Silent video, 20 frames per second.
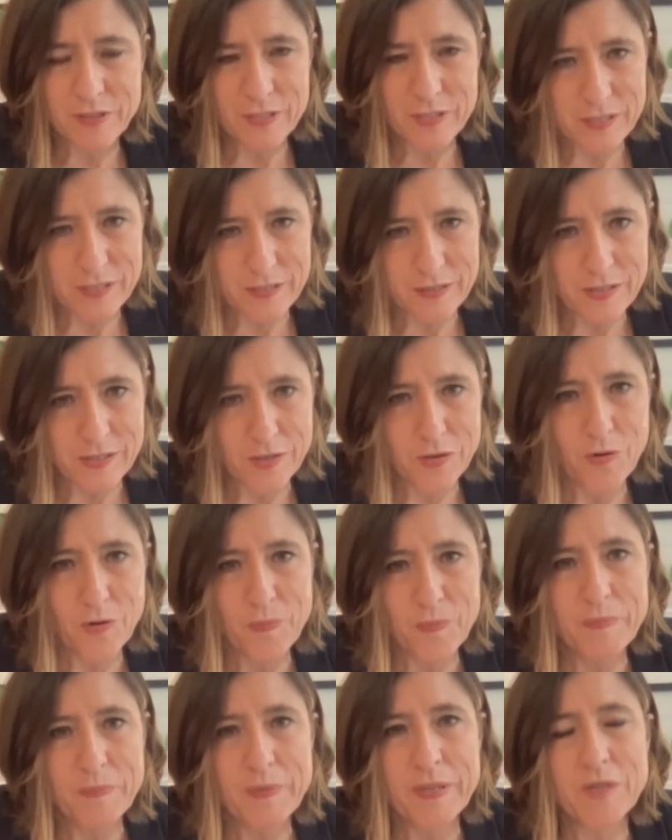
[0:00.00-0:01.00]
versus
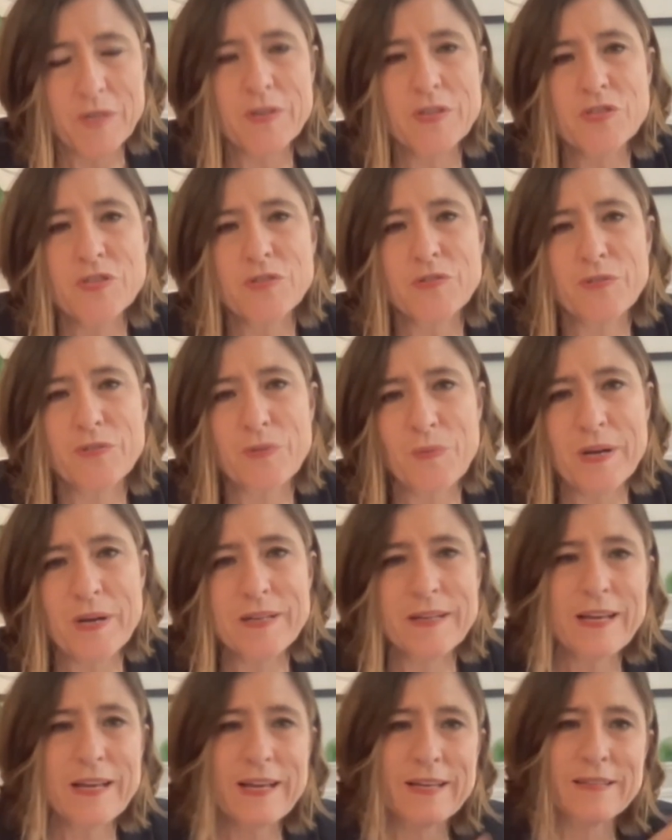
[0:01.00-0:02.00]
economic migration on the
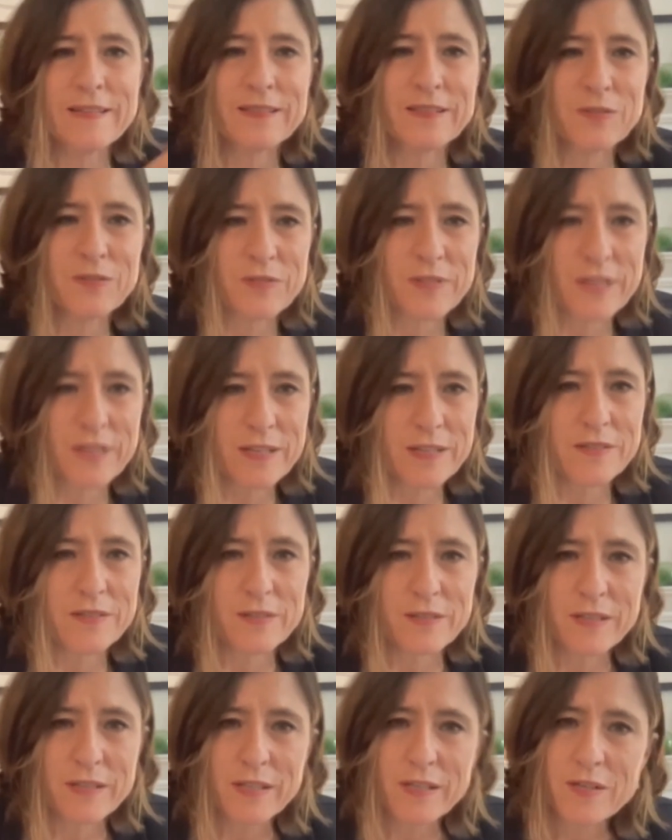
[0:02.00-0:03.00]
one hand, and on the
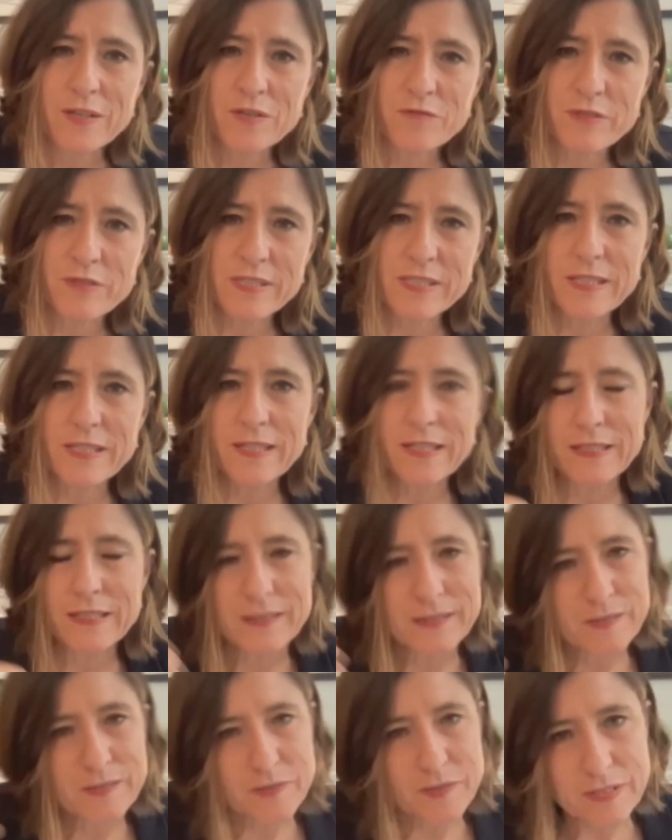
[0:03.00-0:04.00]
other,
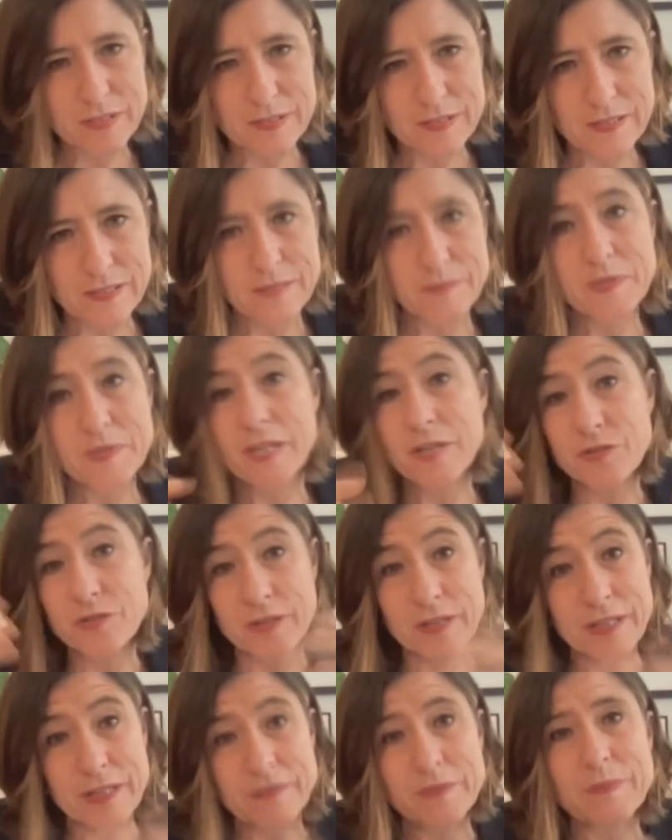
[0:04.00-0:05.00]
resilience versus
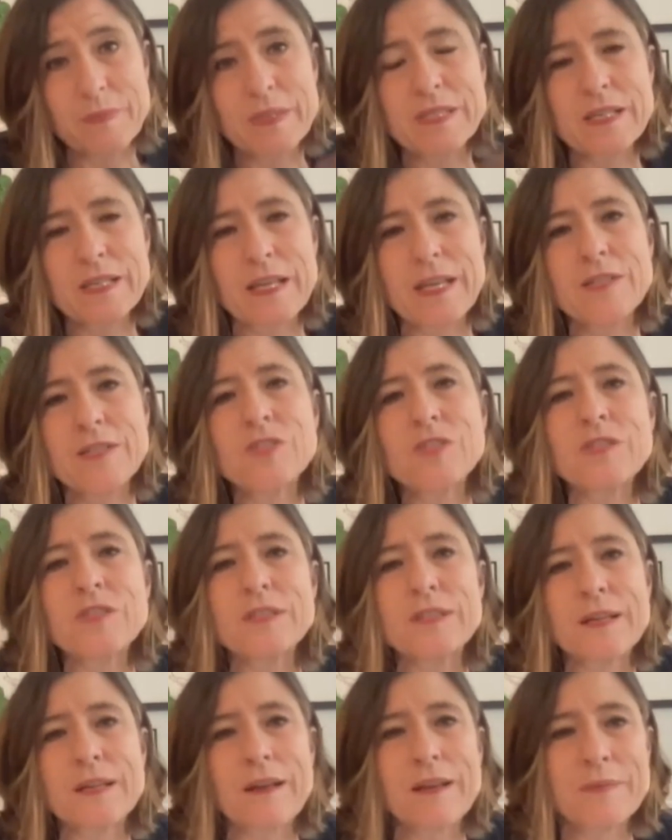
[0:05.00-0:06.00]
adaptation and even mitigation
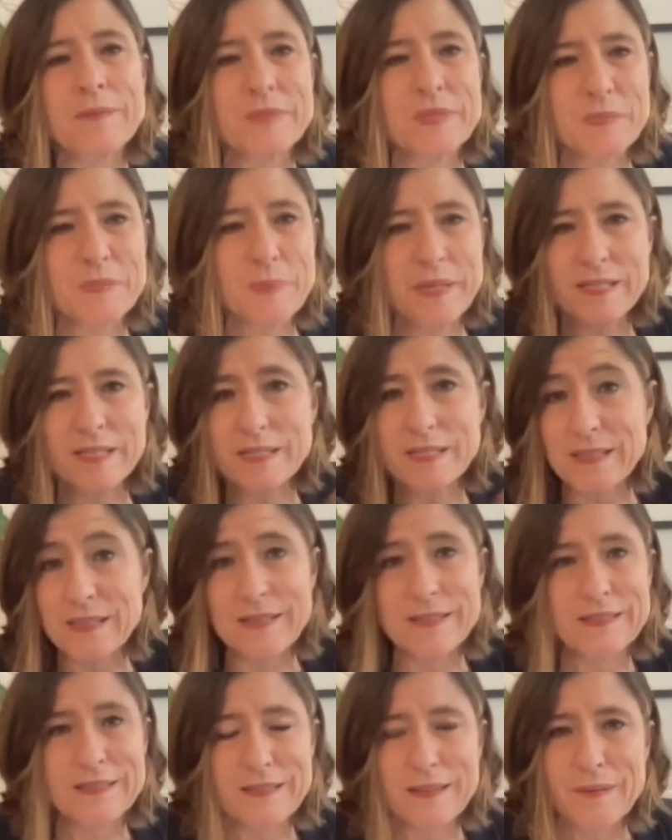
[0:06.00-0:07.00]
in the climate space has
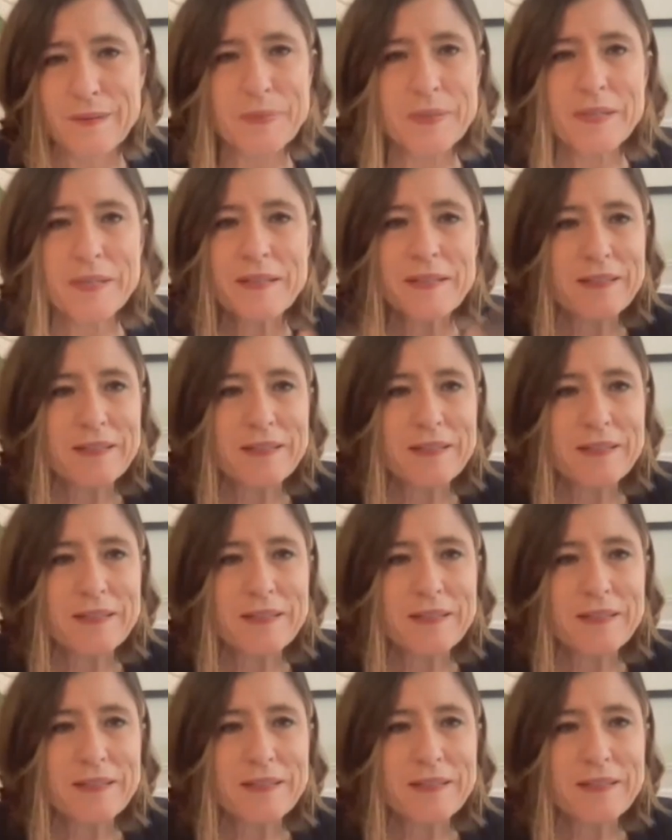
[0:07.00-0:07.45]
ended up,